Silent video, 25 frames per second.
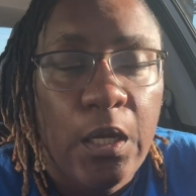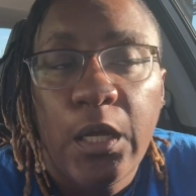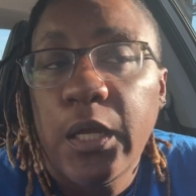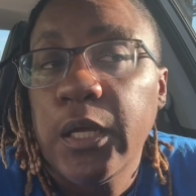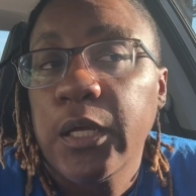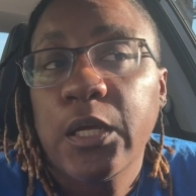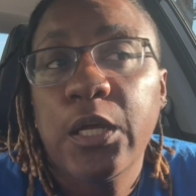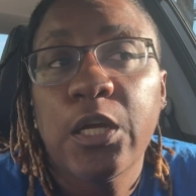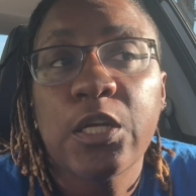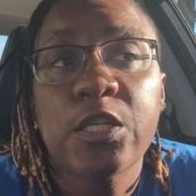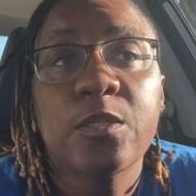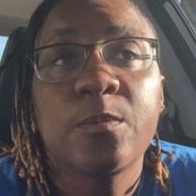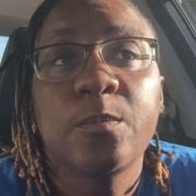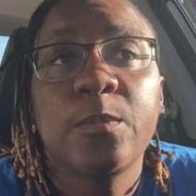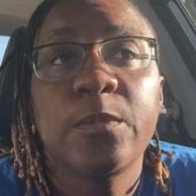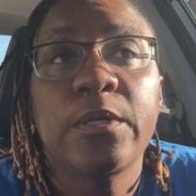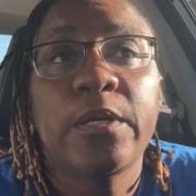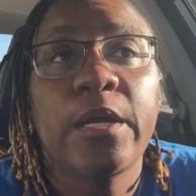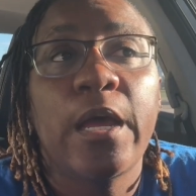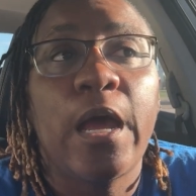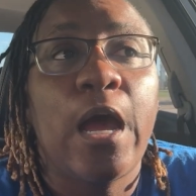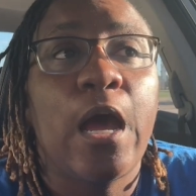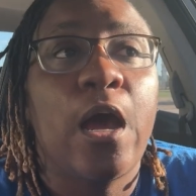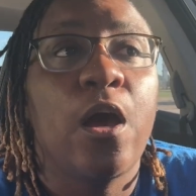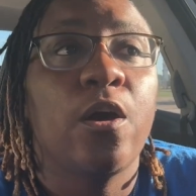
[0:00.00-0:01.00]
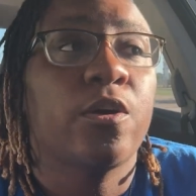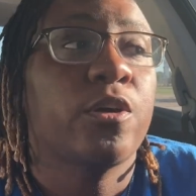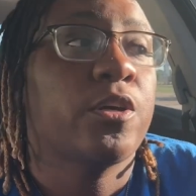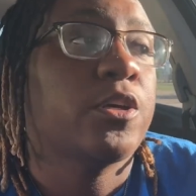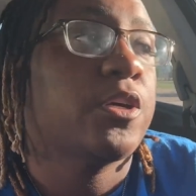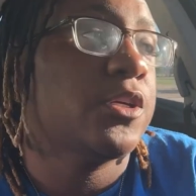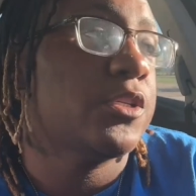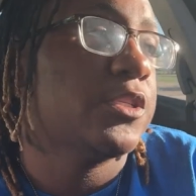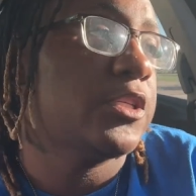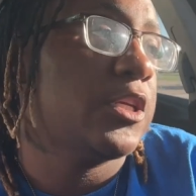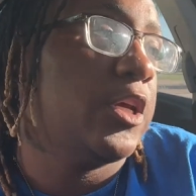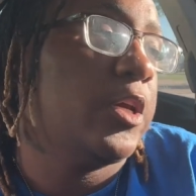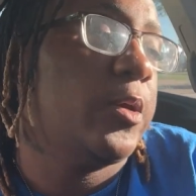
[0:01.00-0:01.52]
Cussed me out,
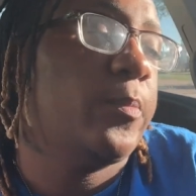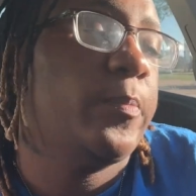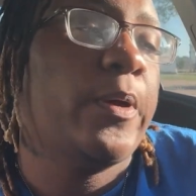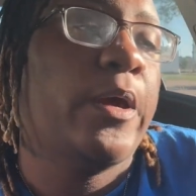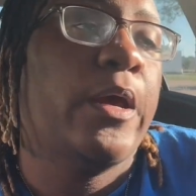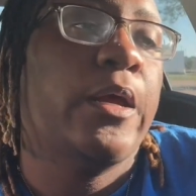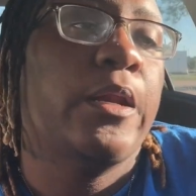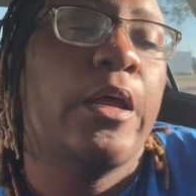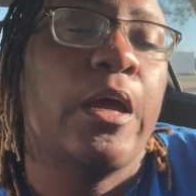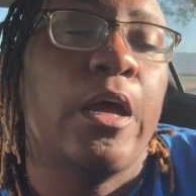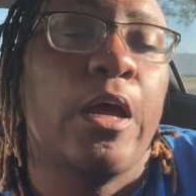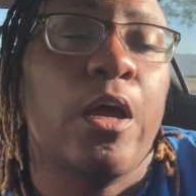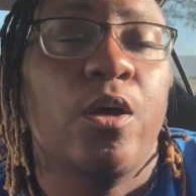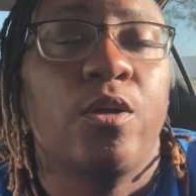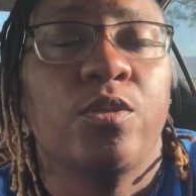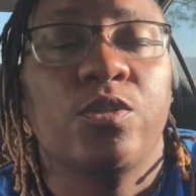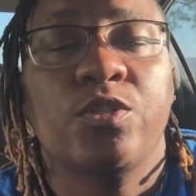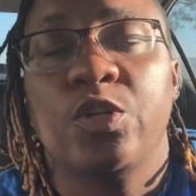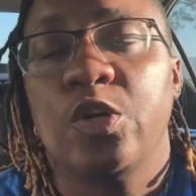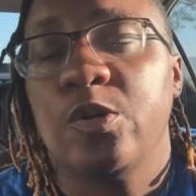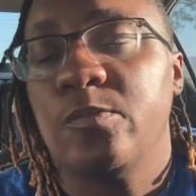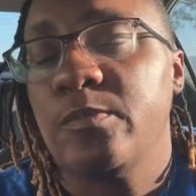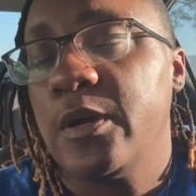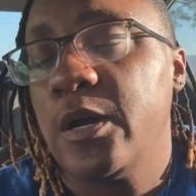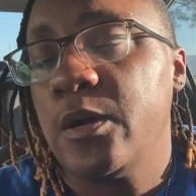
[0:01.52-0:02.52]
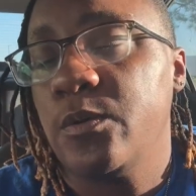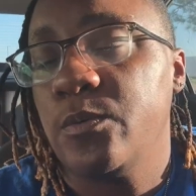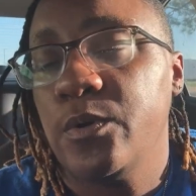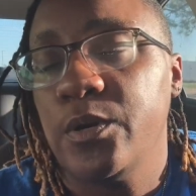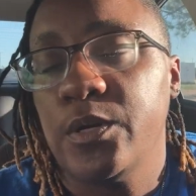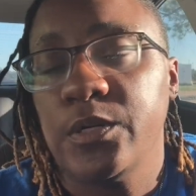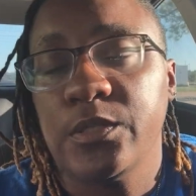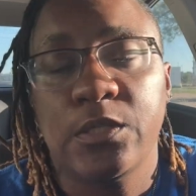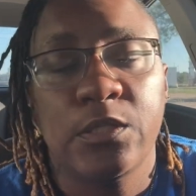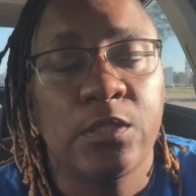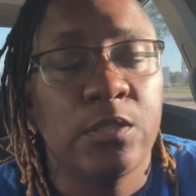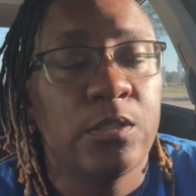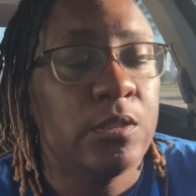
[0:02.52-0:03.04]
cussed everybody out, told me I
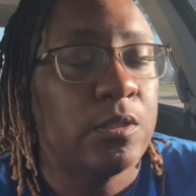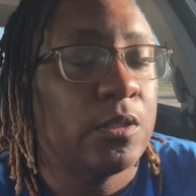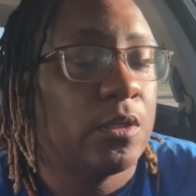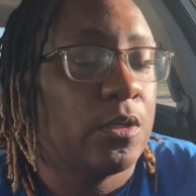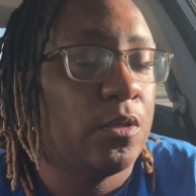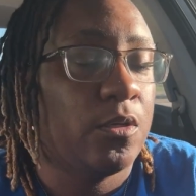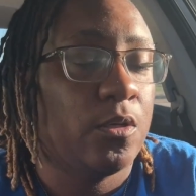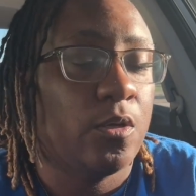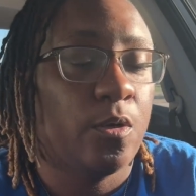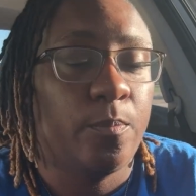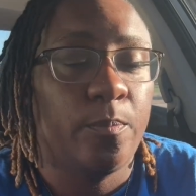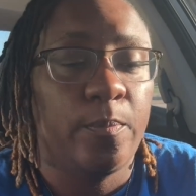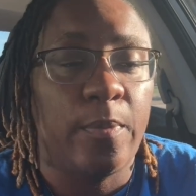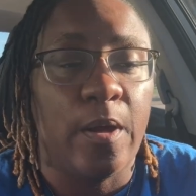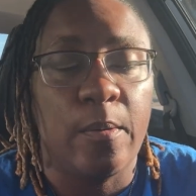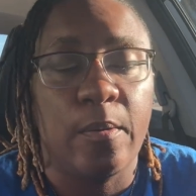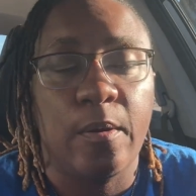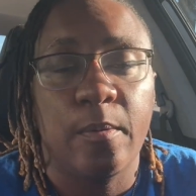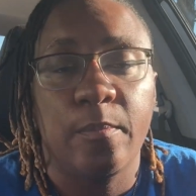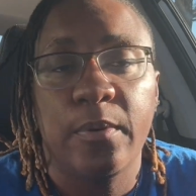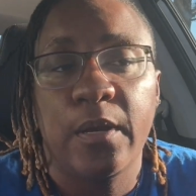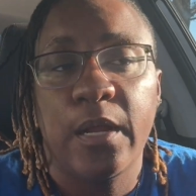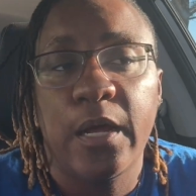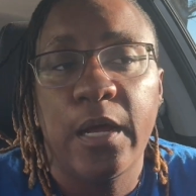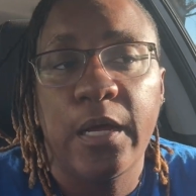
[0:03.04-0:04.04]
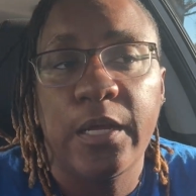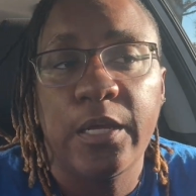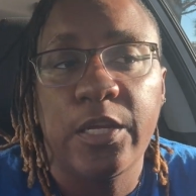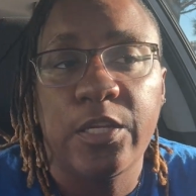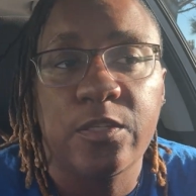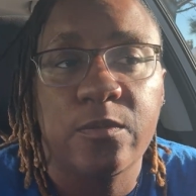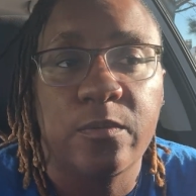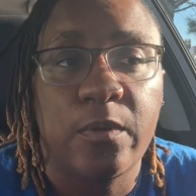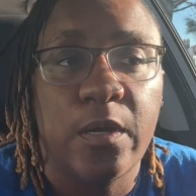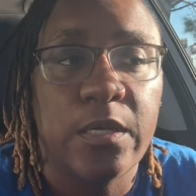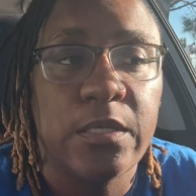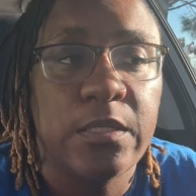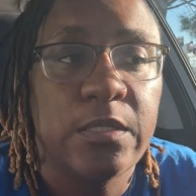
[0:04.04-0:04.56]
wasn't, blah, blah, blah,
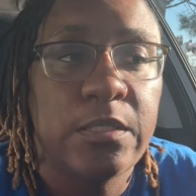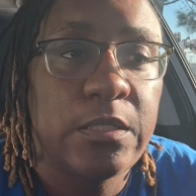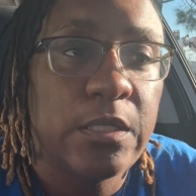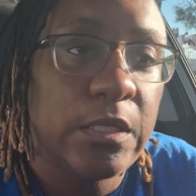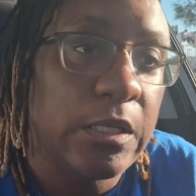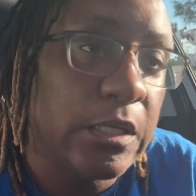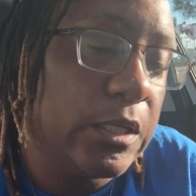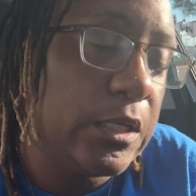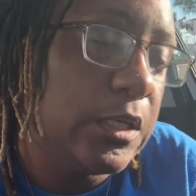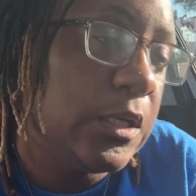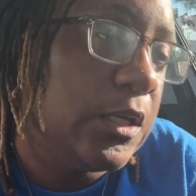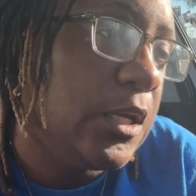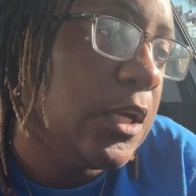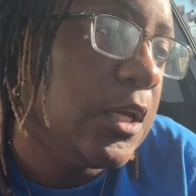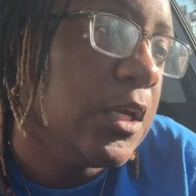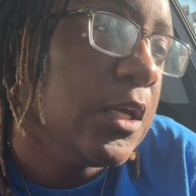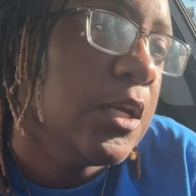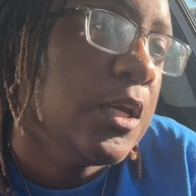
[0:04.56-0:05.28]
XYZ.